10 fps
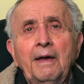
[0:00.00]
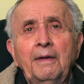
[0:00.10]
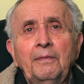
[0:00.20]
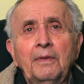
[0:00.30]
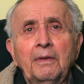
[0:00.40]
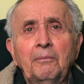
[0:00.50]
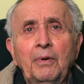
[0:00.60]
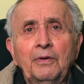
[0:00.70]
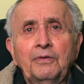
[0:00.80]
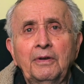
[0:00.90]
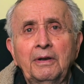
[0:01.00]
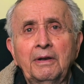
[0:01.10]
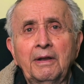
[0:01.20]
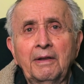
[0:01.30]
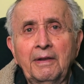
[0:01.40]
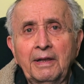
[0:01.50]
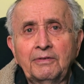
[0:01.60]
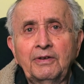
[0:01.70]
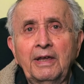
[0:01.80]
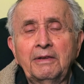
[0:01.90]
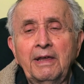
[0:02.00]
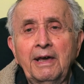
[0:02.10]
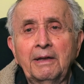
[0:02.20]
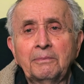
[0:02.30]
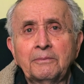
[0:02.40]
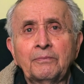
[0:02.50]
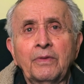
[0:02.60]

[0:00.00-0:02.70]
And the person that said that